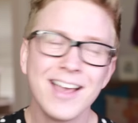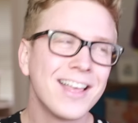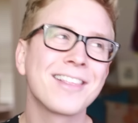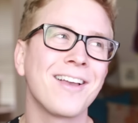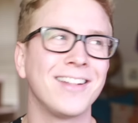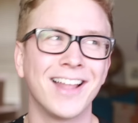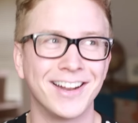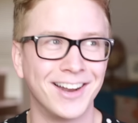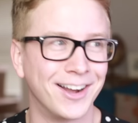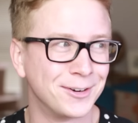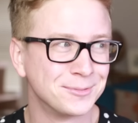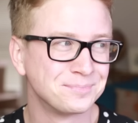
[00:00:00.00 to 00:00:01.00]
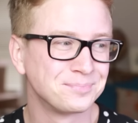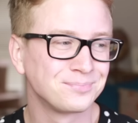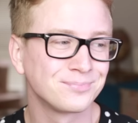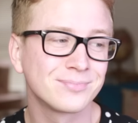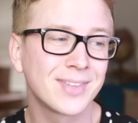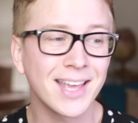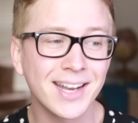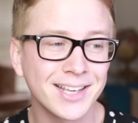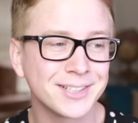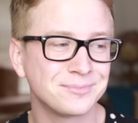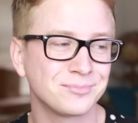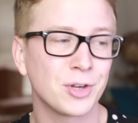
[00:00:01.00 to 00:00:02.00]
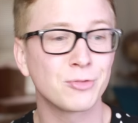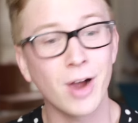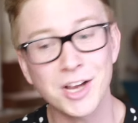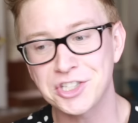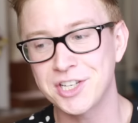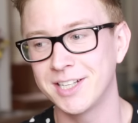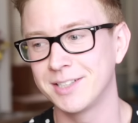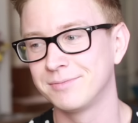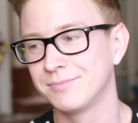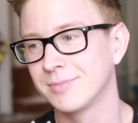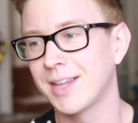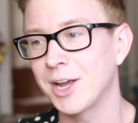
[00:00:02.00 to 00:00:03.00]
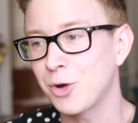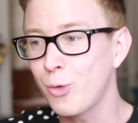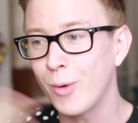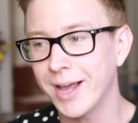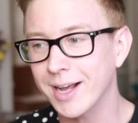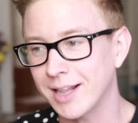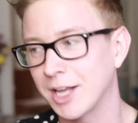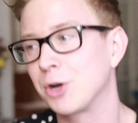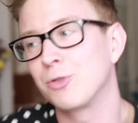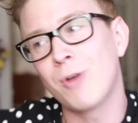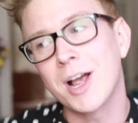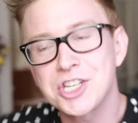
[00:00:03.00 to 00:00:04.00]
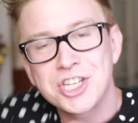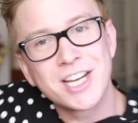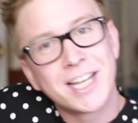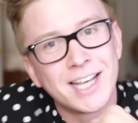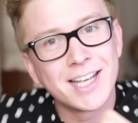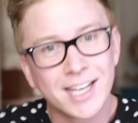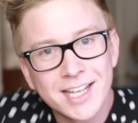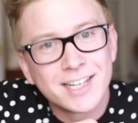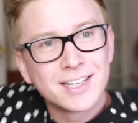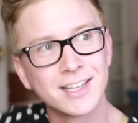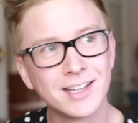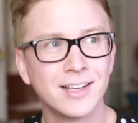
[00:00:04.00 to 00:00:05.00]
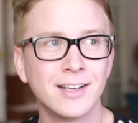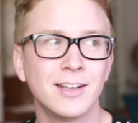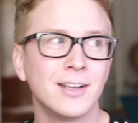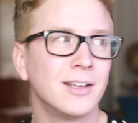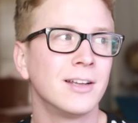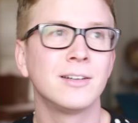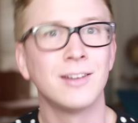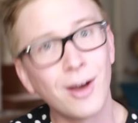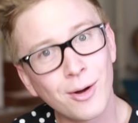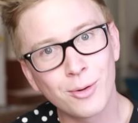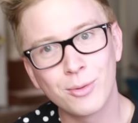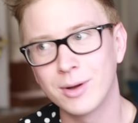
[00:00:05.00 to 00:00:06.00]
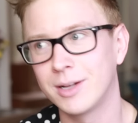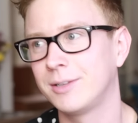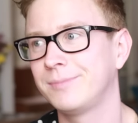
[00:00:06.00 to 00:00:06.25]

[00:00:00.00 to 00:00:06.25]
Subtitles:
That's all I know. Get it? Russian, like quick, like you're Russian. No.